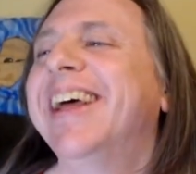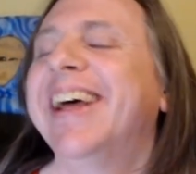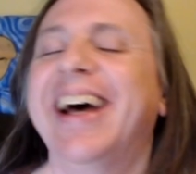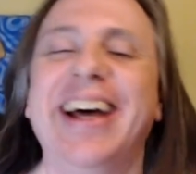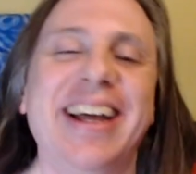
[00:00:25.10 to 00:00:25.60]

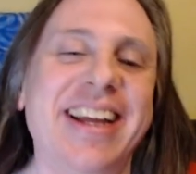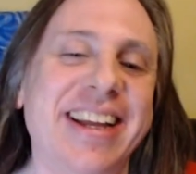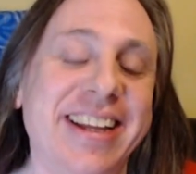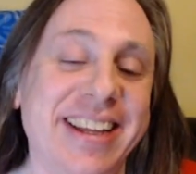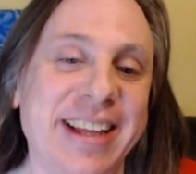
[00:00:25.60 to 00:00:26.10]

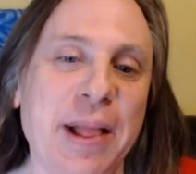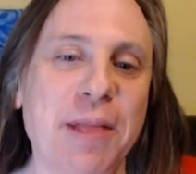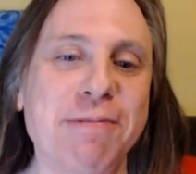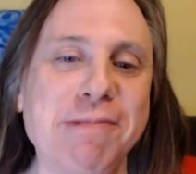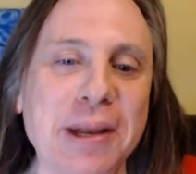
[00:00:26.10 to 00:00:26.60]
uh,
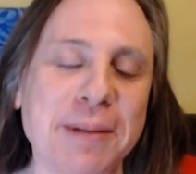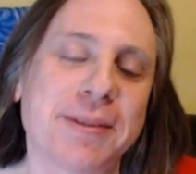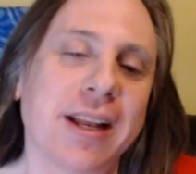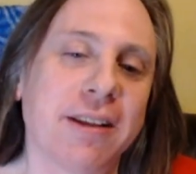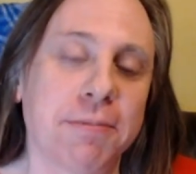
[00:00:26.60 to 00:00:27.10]
the run up
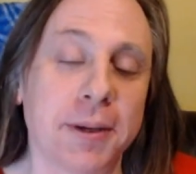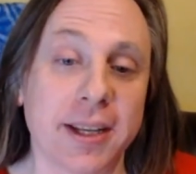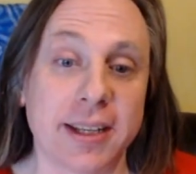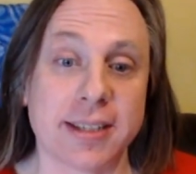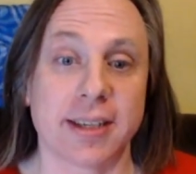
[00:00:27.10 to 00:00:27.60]
to
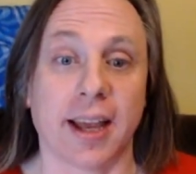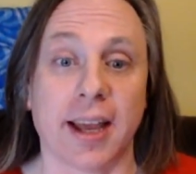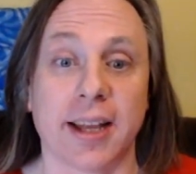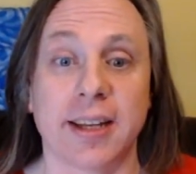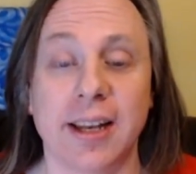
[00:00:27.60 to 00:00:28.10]
Lovebytes
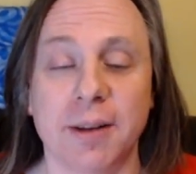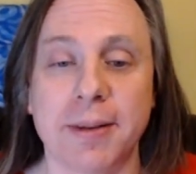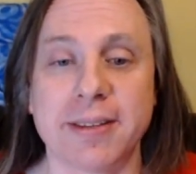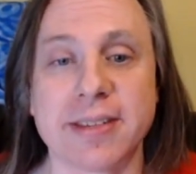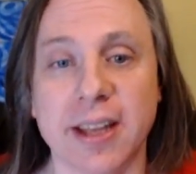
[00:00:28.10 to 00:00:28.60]
and a little bit
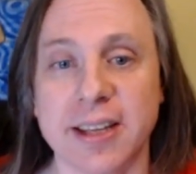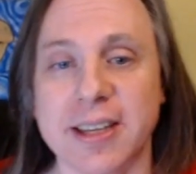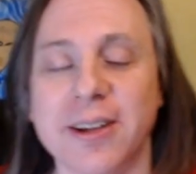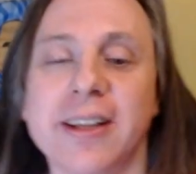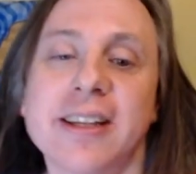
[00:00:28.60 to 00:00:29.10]
of size
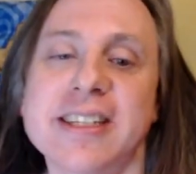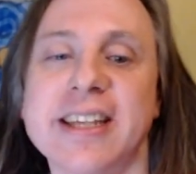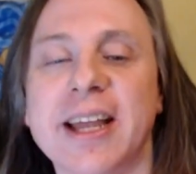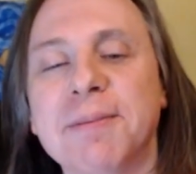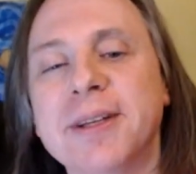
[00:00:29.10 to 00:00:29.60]
coding
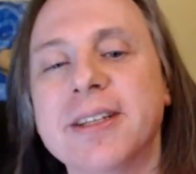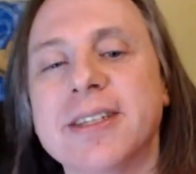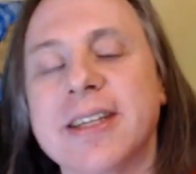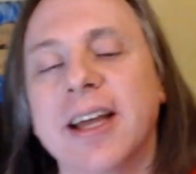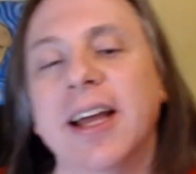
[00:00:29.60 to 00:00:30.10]

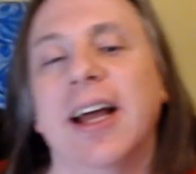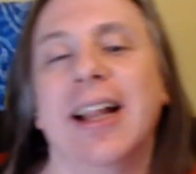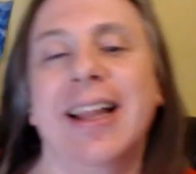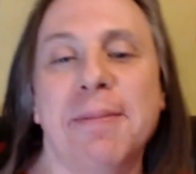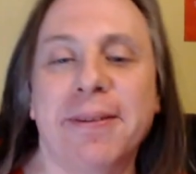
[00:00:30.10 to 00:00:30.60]
excitement,
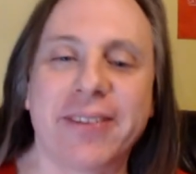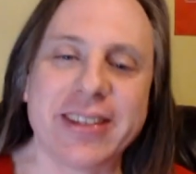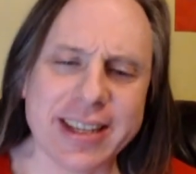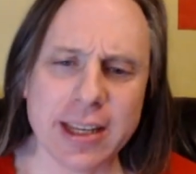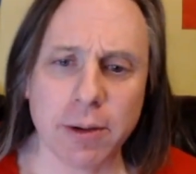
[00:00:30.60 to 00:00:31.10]
a little bit of
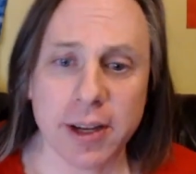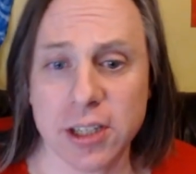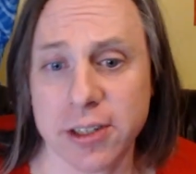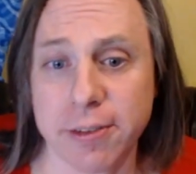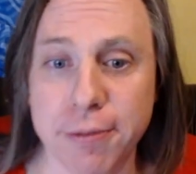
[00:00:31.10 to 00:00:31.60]

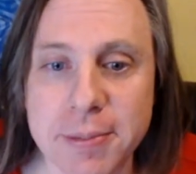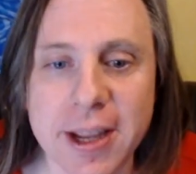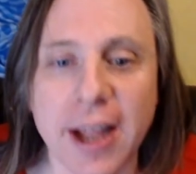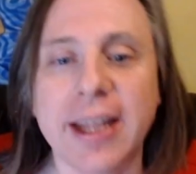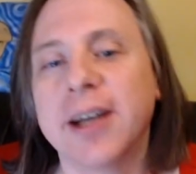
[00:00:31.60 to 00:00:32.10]
continuation from
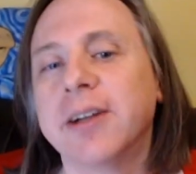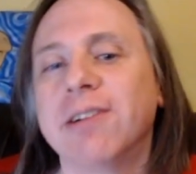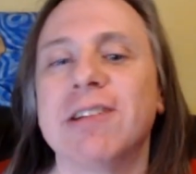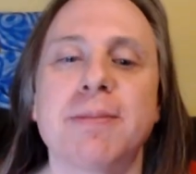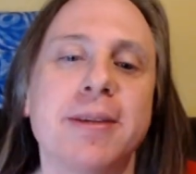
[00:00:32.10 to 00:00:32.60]
Tiny Code
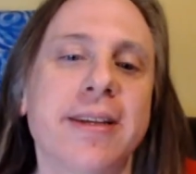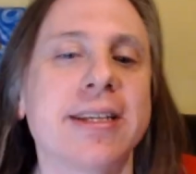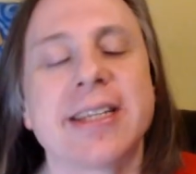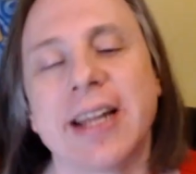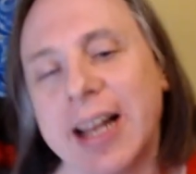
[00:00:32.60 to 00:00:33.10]

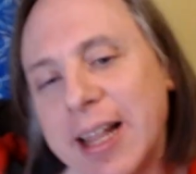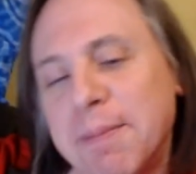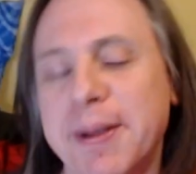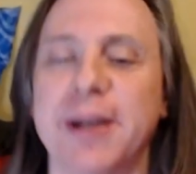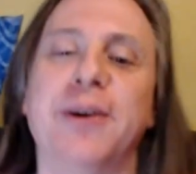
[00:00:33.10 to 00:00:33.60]
Christmas, and a little
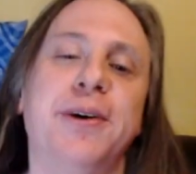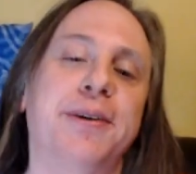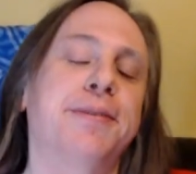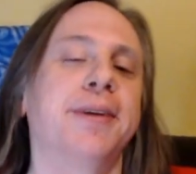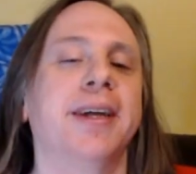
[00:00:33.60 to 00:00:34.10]
bit of